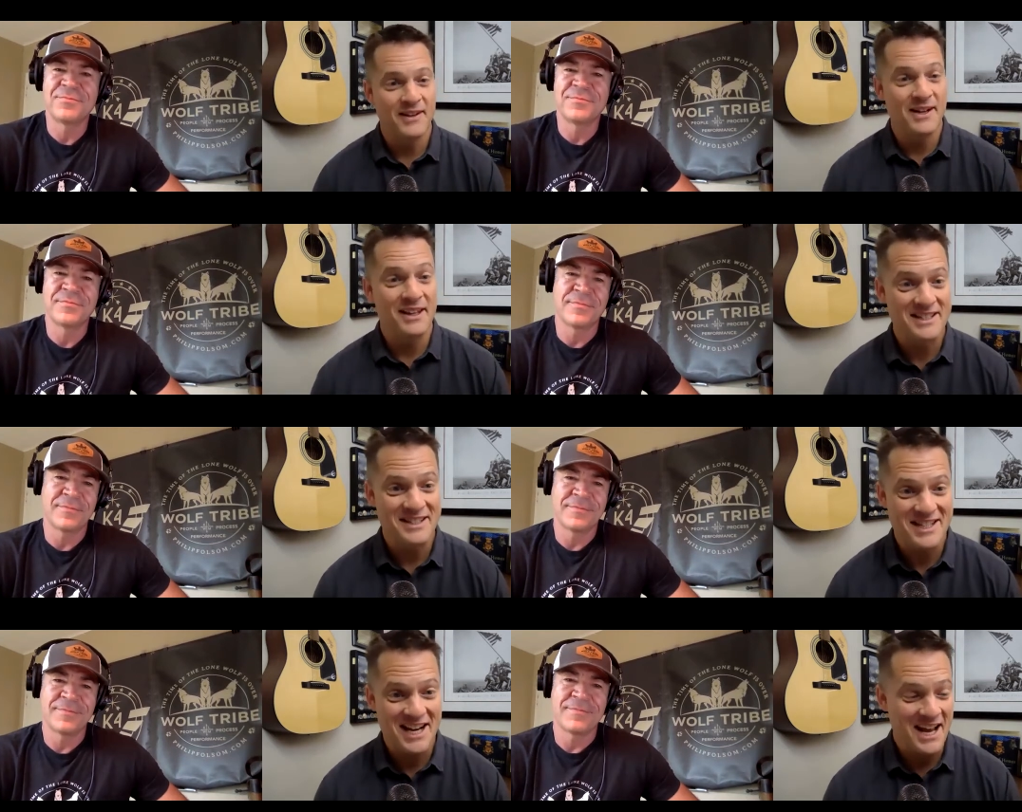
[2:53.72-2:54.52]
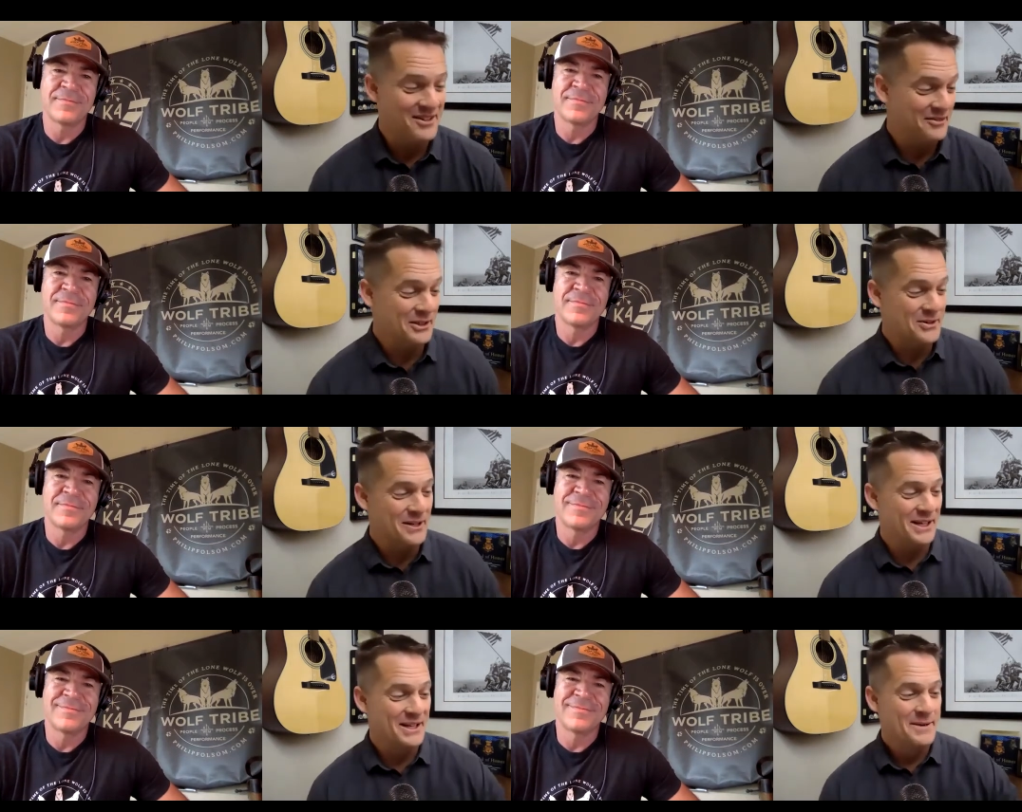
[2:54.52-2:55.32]
Speaker 1: and then I'll let you chat real
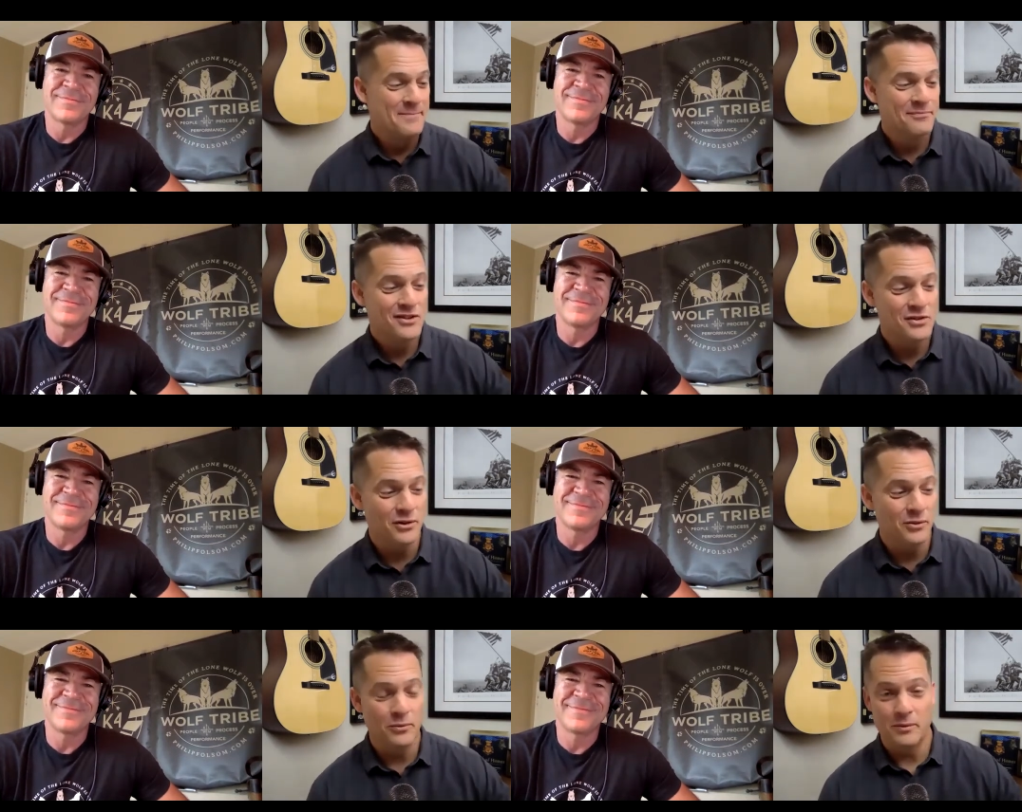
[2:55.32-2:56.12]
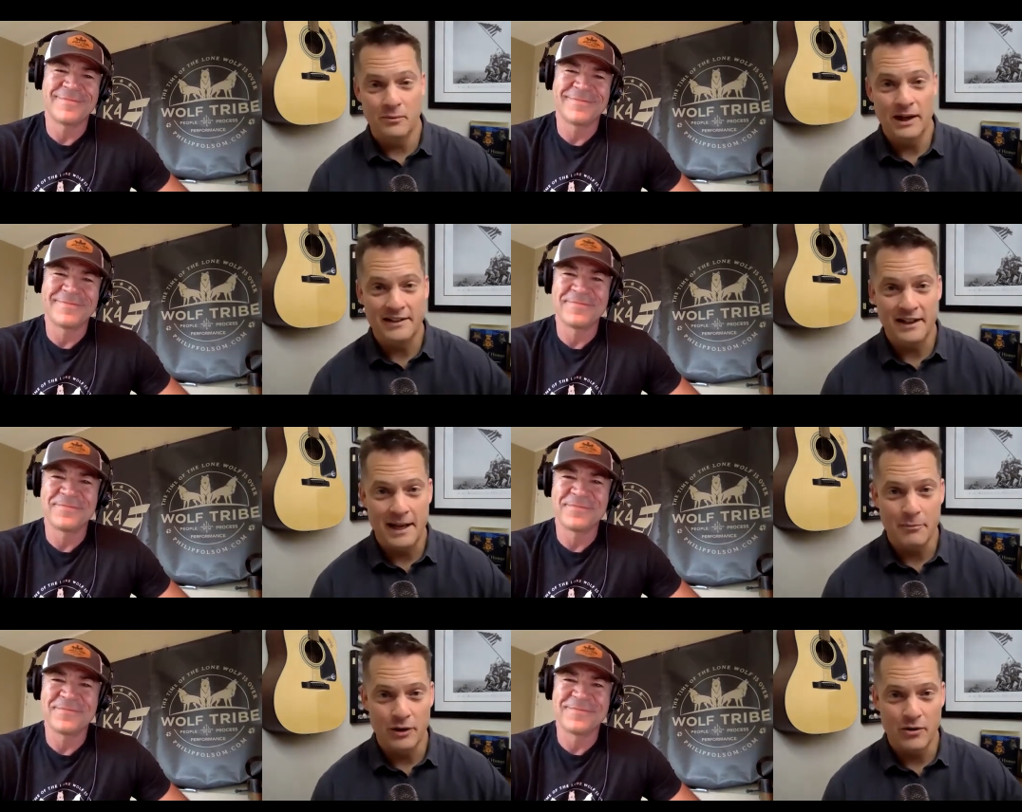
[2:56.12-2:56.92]
quick. So I did a
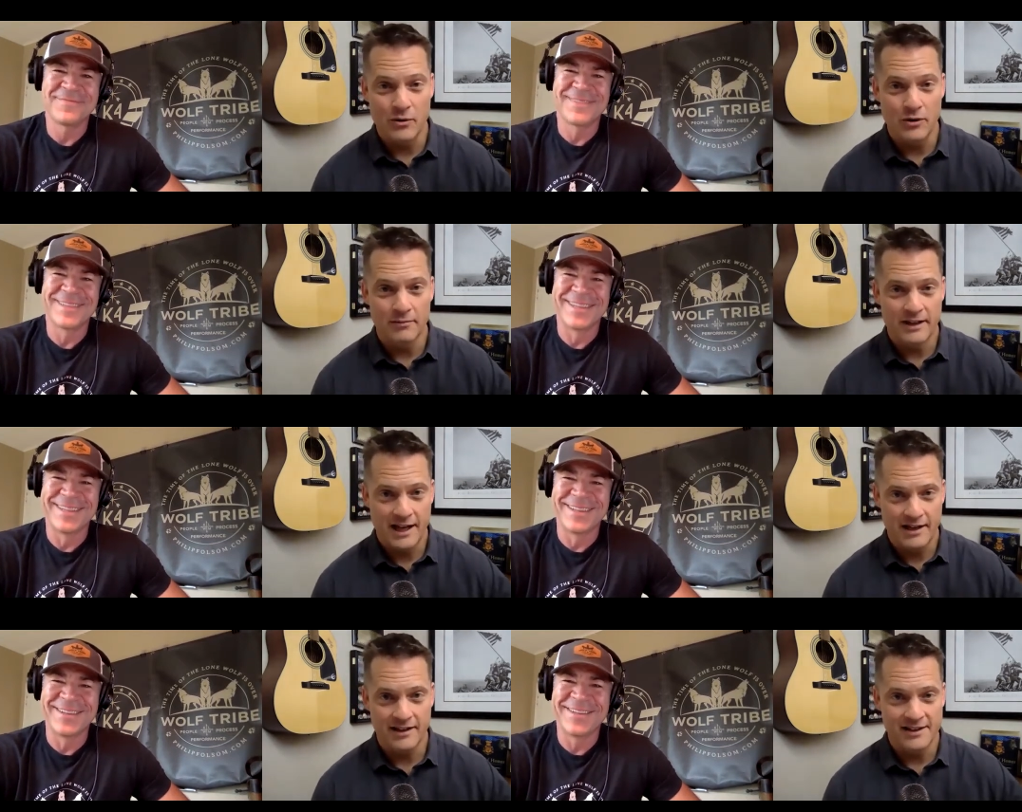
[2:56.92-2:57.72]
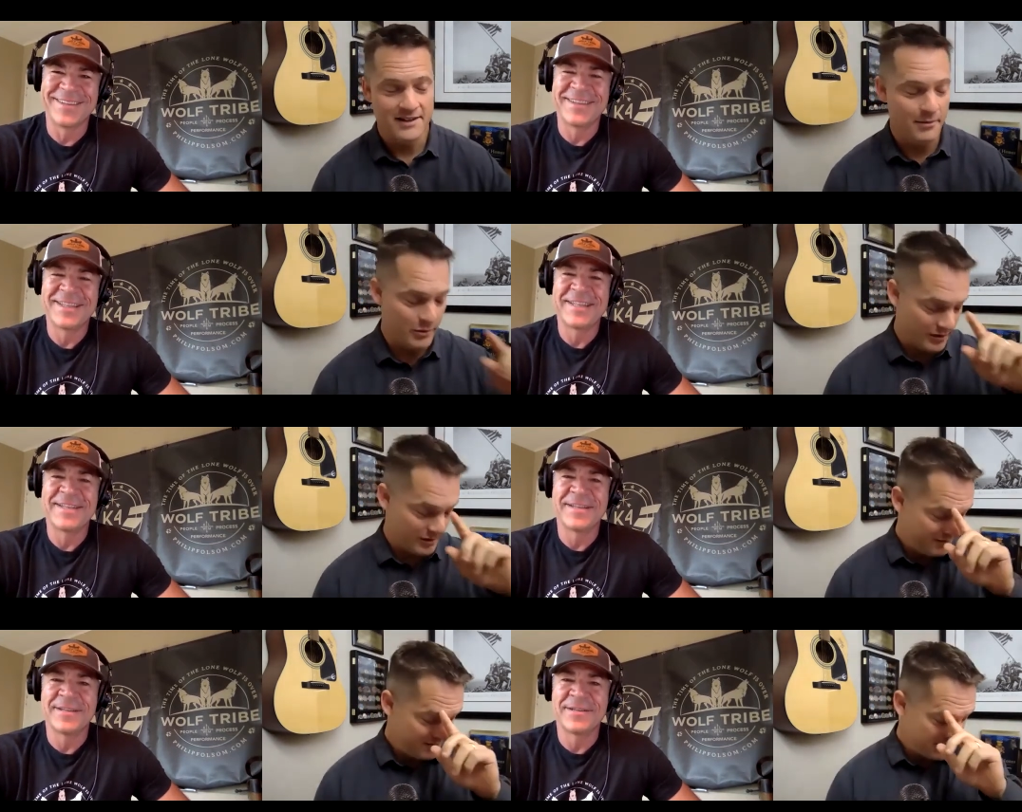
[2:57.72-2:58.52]
Marine Corps cake cutting ceremony.